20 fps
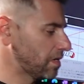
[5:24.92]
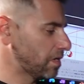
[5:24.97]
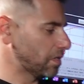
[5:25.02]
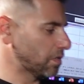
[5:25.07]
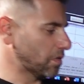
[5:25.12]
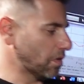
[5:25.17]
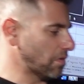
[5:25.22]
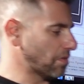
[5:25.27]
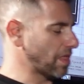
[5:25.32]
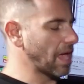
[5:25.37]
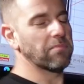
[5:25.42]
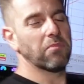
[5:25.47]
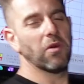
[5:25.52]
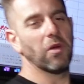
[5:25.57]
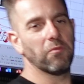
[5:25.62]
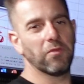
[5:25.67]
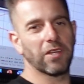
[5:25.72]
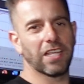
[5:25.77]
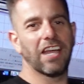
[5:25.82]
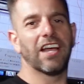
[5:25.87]
So at that
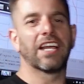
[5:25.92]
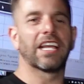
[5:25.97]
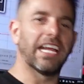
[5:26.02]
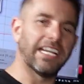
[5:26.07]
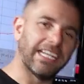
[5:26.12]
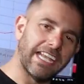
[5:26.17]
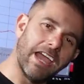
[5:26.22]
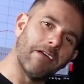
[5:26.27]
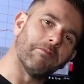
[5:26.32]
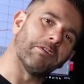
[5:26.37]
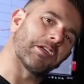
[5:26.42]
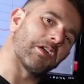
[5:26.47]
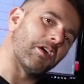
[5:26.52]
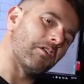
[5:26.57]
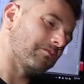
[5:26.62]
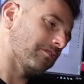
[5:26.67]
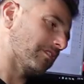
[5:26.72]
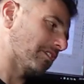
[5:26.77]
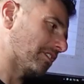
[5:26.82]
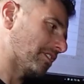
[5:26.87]
point we go, okay, now we're
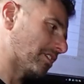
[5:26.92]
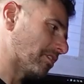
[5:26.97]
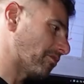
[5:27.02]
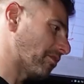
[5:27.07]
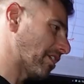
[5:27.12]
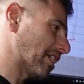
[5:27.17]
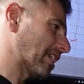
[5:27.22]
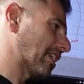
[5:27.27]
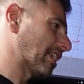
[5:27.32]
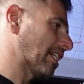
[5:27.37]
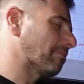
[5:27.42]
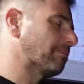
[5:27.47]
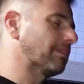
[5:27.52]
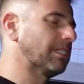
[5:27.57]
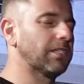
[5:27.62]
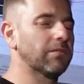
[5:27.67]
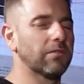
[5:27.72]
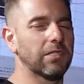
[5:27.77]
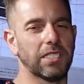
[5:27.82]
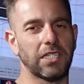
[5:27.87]
confident to run it up and do a